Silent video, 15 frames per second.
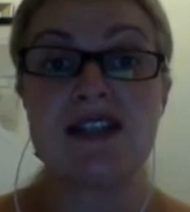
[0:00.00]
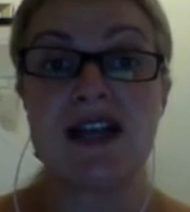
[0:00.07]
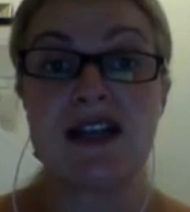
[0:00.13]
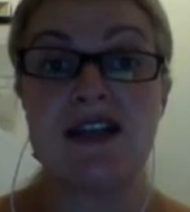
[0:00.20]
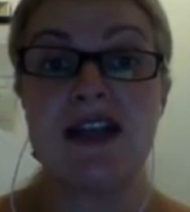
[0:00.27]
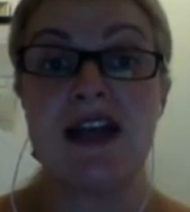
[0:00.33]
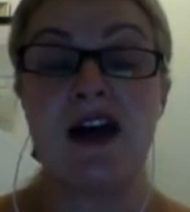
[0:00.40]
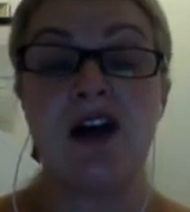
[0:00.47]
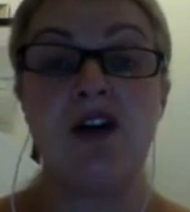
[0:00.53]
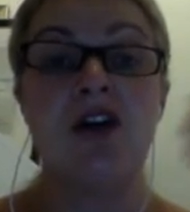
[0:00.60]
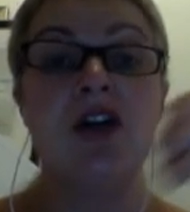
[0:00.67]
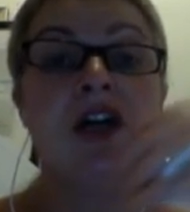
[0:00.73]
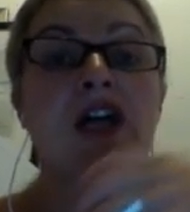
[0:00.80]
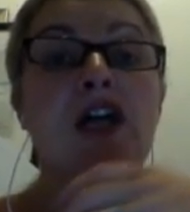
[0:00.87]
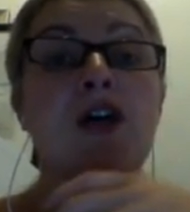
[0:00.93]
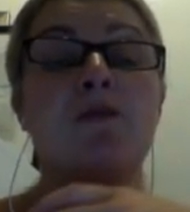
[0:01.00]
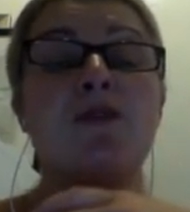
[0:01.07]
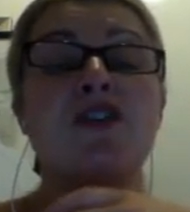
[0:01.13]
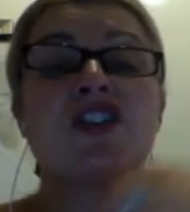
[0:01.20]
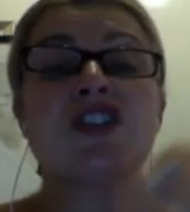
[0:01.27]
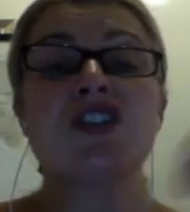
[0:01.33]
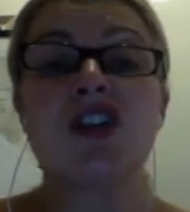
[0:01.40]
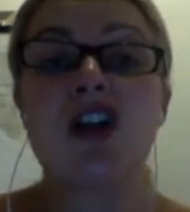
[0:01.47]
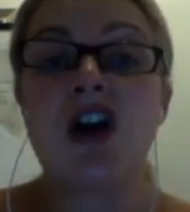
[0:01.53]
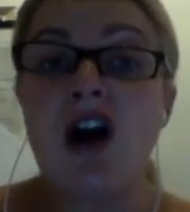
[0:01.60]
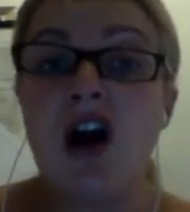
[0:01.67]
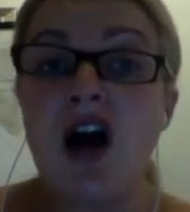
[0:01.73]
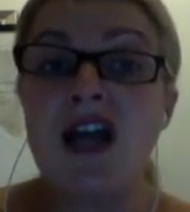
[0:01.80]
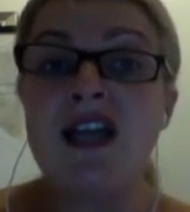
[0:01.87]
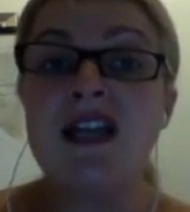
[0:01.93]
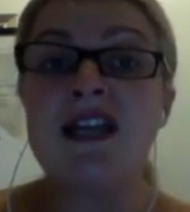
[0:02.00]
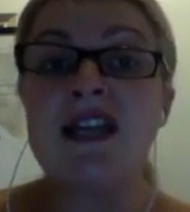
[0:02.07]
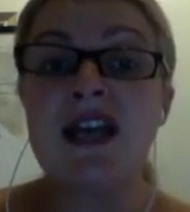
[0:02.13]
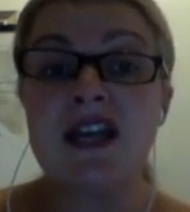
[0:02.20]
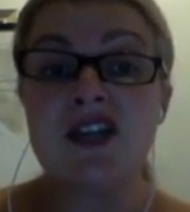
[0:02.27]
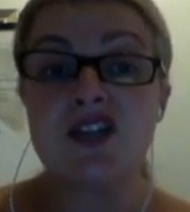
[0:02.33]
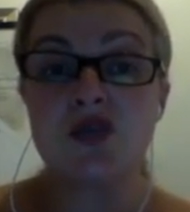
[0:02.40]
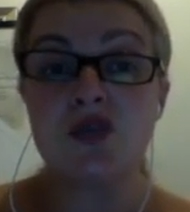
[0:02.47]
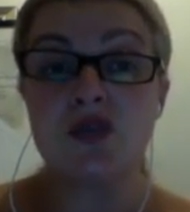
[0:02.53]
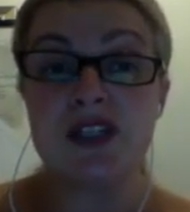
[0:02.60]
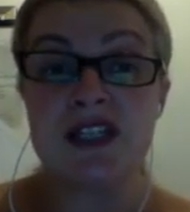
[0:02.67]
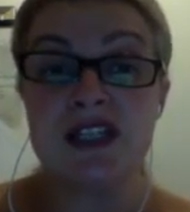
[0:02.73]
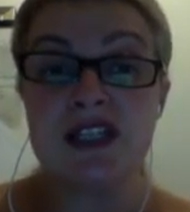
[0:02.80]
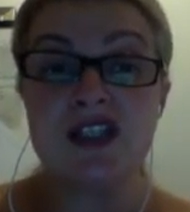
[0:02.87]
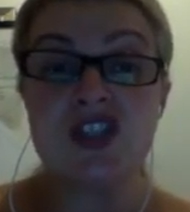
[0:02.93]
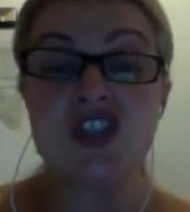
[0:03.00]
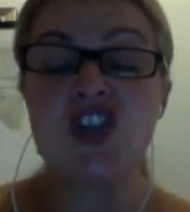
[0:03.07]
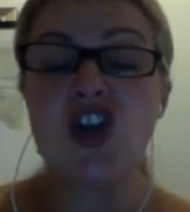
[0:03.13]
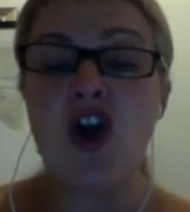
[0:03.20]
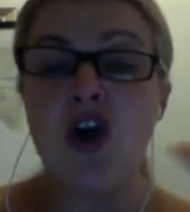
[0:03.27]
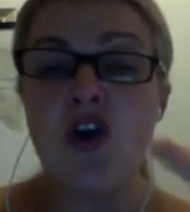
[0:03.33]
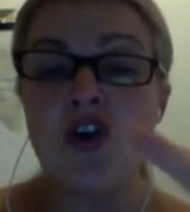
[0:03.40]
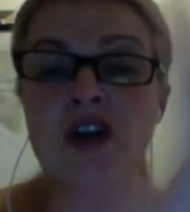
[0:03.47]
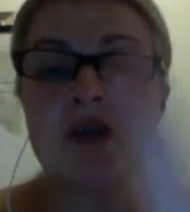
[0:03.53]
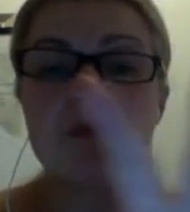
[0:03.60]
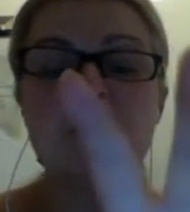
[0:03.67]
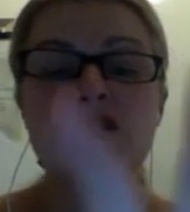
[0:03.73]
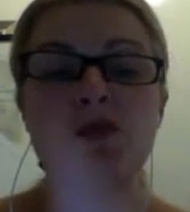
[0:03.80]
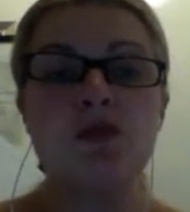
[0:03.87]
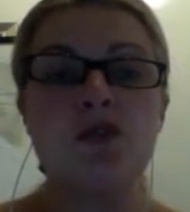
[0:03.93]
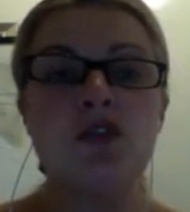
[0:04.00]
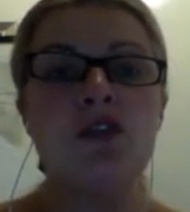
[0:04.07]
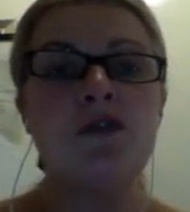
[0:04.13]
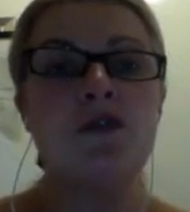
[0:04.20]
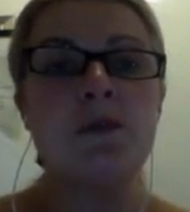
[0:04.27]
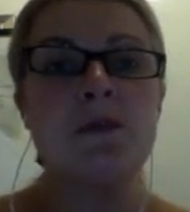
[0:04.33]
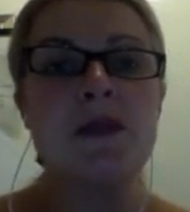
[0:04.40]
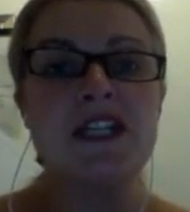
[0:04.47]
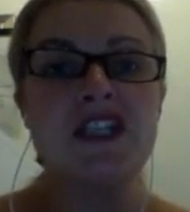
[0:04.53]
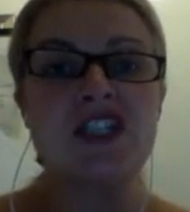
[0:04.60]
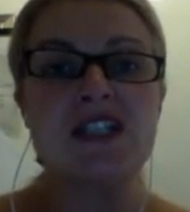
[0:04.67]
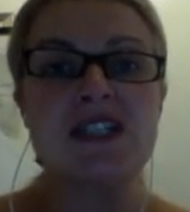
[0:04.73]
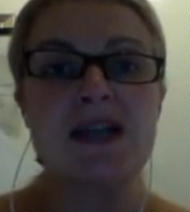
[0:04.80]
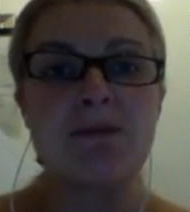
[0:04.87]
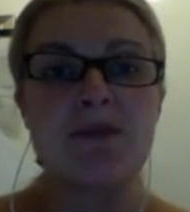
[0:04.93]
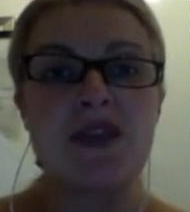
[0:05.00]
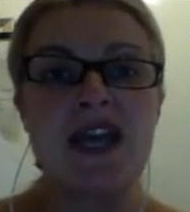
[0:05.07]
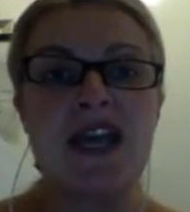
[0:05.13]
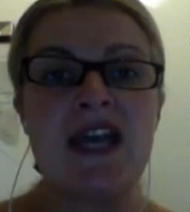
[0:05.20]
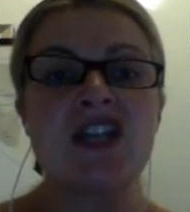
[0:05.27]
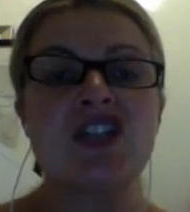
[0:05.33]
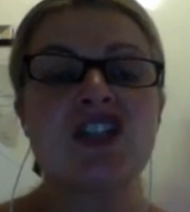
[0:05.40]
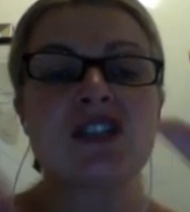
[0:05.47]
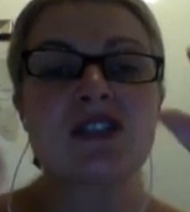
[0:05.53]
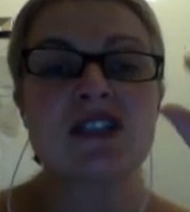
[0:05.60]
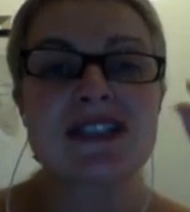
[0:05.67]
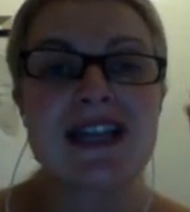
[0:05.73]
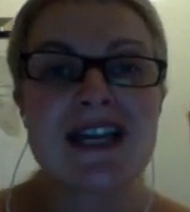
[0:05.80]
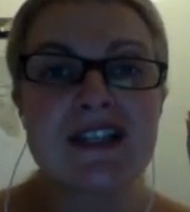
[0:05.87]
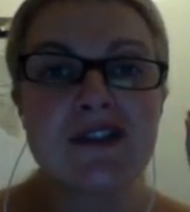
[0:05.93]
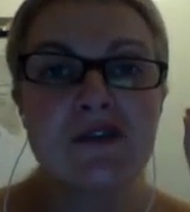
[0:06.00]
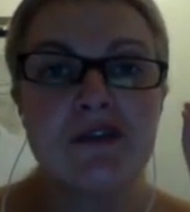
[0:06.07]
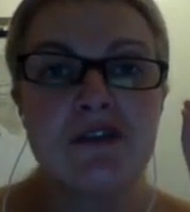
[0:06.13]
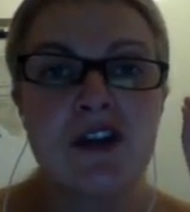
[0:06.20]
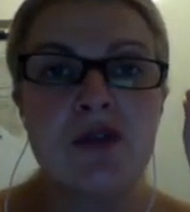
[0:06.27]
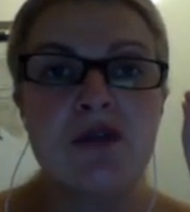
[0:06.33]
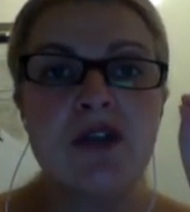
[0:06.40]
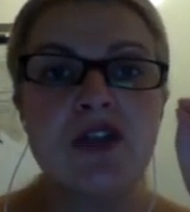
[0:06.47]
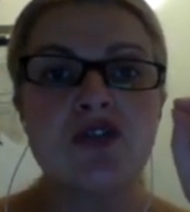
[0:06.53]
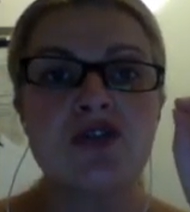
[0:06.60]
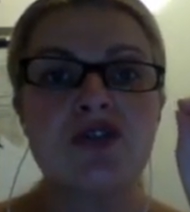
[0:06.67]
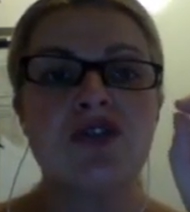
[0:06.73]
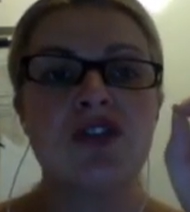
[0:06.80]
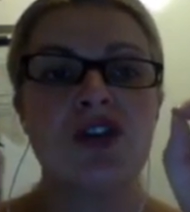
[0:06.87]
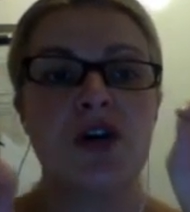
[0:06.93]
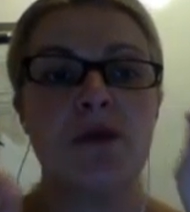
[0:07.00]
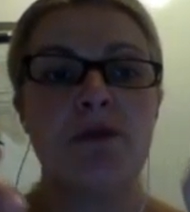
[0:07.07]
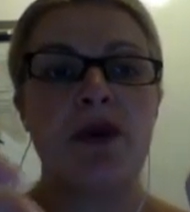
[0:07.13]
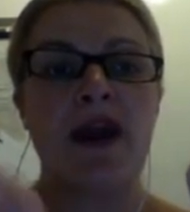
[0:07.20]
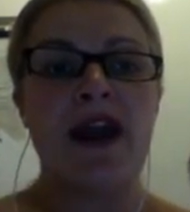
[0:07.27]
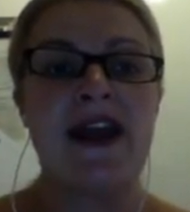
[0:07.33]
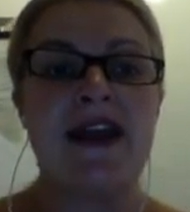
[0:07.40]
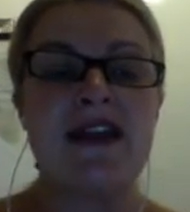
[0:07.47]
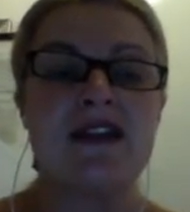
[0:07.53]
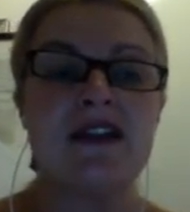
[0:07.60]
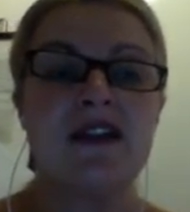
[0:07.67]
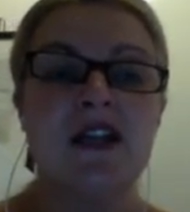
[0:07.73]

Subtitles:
at now. But she's got a highly engaged audience. She only puts beautiful pictures up there, and she stays very true to her brand.